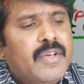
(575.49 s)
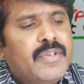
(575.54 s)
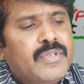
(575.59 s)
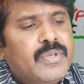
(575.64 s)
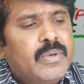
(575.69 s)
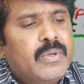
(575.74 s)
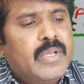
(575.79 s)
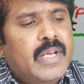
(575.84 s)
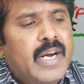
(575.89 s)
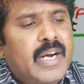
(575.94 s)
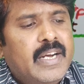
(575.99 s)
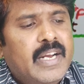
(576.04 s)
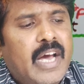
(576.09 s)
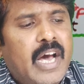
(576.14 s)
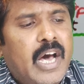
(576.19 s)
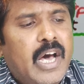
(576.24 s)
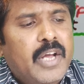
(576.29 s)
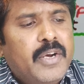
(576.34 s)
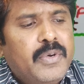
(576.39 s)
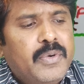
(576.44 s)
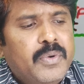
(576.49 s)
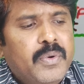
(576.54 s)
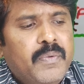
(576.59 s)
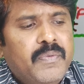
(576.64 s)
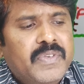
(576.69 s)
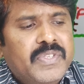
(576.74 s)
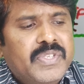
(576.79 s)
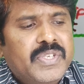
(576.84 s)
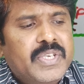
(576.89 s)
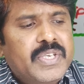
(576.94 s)
so that
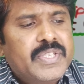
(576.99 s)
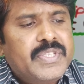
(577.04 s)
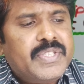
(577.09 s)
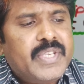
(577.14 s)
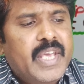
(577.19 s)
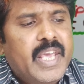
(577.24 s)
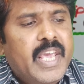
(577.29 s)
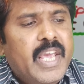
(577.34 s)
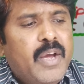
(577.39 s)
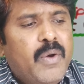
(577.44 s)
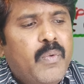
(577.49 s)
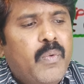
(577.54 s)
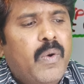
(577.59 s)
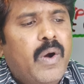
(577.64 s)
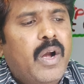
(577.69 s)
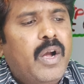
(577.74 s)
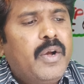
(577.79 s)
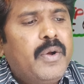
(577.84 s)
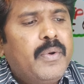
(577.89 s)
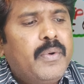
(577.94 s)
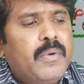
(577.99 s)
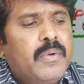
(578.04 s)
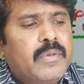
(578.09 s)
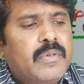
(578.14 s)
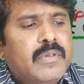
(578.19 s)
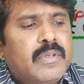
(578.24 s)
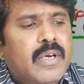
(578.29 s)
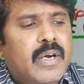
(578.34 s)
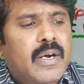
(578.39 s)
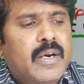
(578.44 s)
R2 which is equal
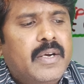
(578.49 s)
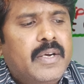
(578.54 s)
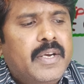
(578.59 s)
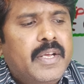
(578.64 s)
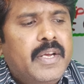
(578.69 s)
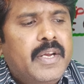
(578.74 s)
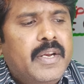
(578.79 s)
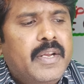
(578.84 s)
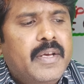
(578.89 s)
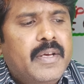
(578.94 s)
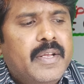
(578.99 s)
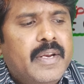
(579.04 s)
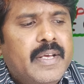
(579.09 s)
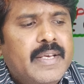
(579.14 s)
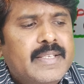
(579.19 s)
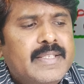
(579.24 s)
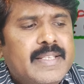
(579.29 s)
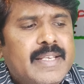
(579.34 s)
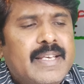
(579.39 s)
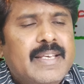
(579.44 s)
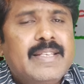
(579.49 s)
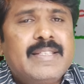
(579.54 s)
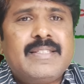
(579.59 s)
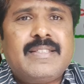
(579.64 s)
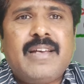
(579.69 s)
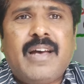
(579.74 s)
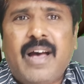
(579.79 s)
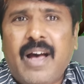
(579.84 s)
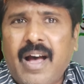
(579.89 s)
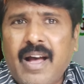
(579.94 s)
to 30 degrees is
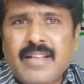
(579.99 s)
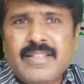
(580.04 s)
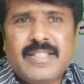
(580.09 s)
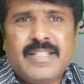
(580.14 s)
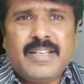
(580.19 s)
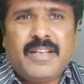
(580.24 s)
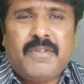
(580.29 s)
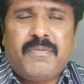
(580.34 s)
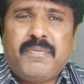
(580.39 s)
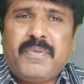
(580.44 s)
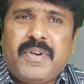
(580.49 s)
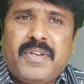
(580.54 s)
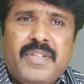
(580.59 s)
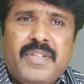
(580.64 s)
the answer for